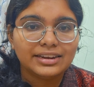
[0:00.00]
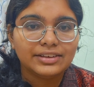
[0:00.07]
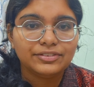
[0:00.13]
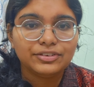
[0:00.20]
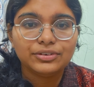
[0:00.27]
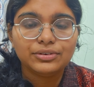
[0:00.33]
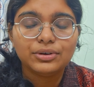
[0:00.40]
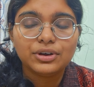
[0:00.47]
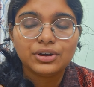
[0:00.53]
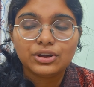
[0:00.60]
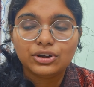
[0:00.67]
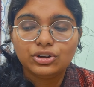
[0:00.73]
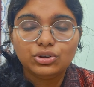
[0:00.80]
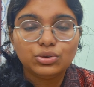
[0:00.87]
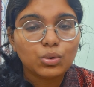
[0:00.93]
If you
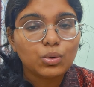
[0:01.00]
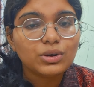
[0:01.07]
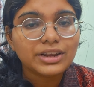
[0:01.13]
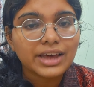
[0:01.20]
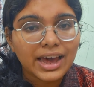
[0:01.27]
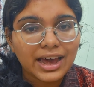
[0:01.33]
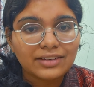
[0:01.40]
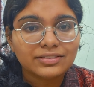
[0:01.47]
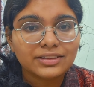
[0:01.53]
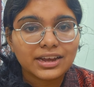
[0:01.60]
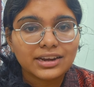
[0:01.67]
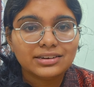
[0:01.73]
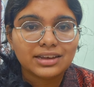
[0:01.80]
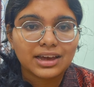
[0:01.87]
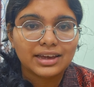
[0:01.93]
don't have
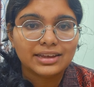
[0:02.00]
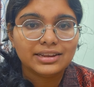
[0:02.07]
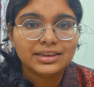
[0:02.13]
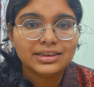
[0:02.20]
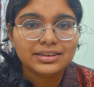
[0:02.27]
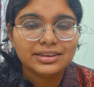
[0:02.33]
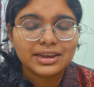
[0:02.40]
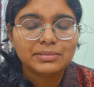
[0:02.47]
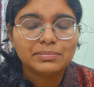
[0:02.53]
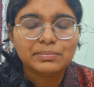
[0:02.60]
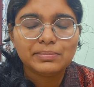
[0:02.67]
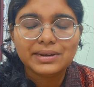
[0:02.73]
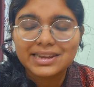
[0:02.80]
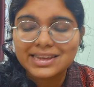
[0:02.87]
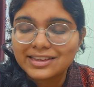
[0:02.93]
that diary yet,
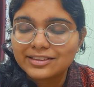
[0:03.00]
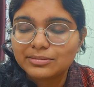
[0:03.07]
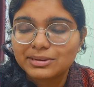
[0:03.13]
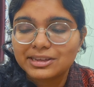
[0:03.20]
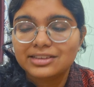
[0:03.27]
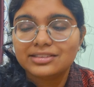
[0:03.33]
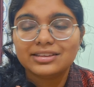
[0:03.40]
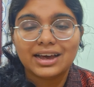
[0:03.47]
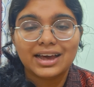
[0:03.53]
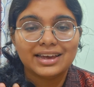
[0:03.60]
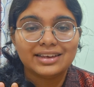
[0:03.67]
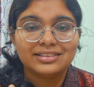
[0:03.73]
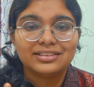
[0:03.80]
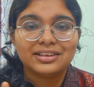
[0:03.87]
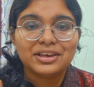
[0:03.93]
please
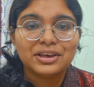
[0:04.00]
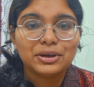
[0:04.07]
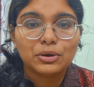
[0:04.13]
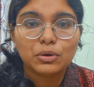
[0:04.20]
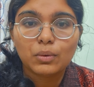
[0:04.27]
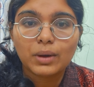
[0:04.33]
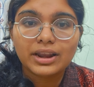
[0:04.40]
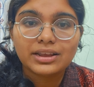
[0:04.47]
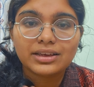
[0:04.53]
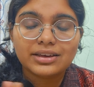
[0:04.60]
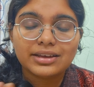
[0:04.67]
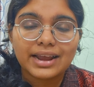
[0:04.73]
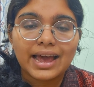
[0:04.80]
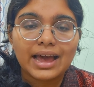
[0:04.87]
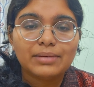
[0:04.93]
guys, go and
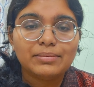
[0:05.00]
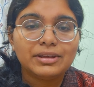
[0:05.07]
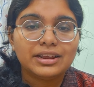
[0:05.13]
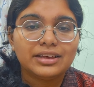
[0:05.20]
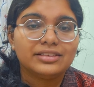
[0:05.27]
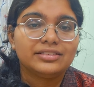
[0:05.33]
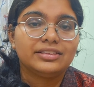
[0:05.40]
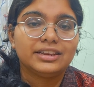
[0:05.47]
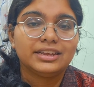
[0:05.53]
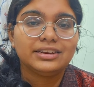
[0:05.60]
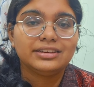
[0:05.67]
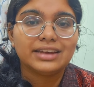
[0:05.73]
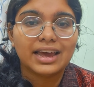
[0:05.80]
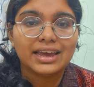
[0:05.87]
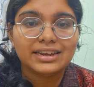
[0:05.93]
grab an aesthetic
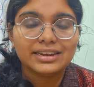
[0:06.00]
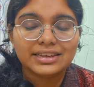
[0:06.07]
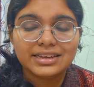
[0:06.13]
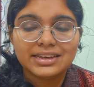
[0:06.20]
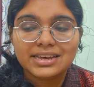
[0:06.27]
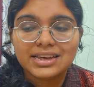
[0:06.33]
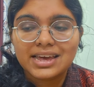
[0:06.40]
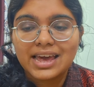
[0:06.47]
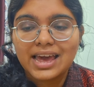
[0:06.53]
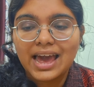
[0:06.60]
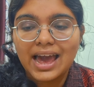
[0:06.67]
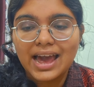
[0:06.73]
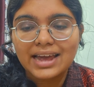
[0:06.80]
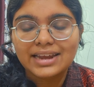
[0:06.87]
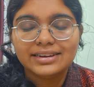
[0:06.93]
diary
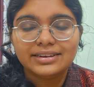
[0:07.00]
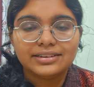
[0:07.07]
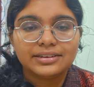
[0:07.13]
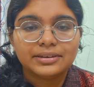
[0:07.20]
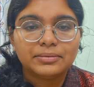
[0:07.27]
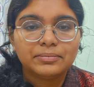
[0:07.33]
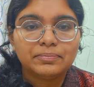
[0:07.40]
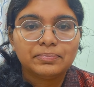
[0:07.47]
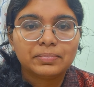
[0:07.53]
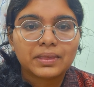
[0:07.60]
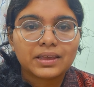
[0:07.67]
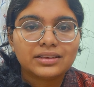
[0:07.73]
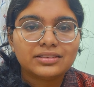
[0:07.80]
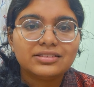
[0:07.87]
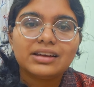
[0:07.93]
and
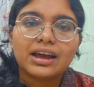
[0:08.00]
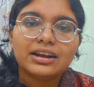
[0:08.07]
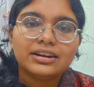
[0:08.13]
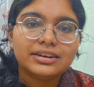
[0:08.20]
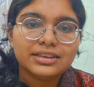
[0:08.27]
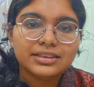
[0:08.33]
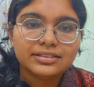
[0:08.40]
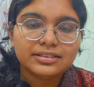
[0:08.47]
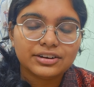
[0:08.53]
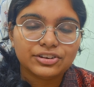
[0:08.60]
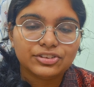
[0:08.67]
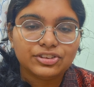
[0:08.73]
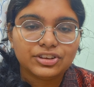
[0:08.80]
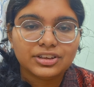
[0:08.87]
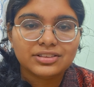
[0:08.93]
start
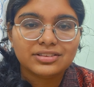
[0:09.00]
researching.